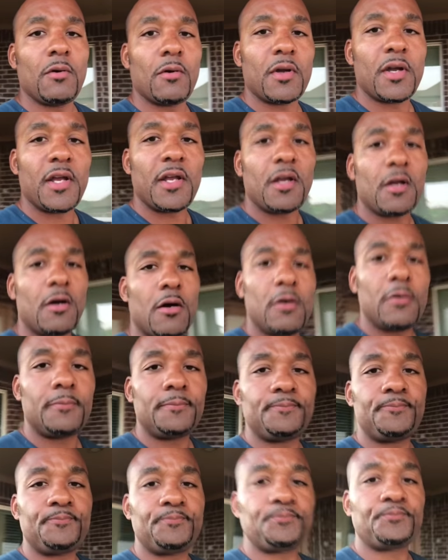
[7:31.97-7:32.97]
Okay, y'all.
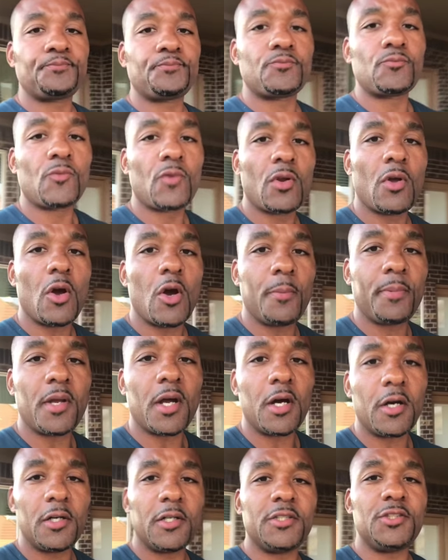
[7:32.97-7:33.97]
Hope
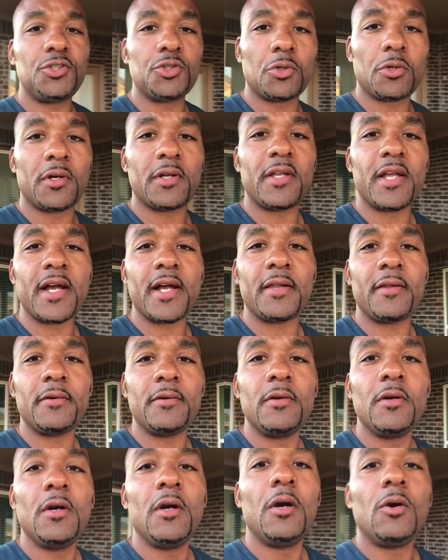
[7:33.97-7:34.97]
y'all enjoyed that,
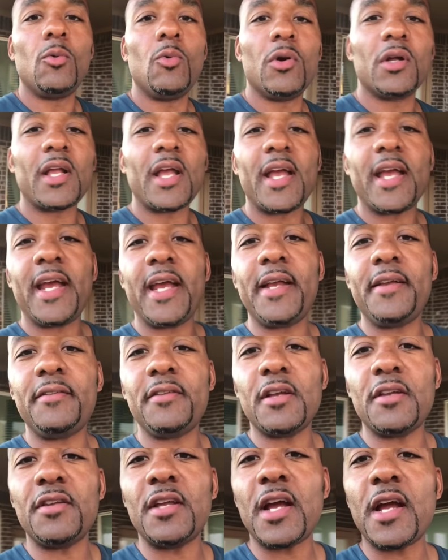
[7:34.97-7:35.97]
what I ate
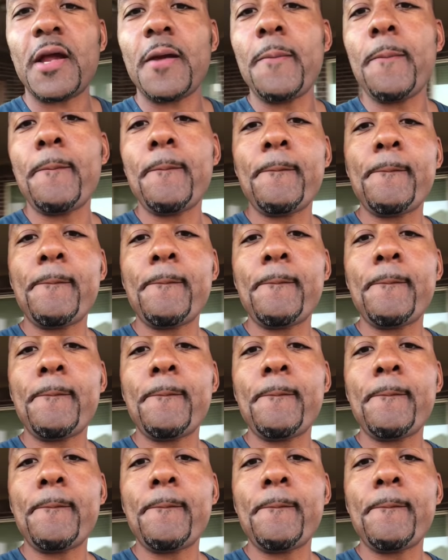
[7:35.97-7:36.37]
in a day.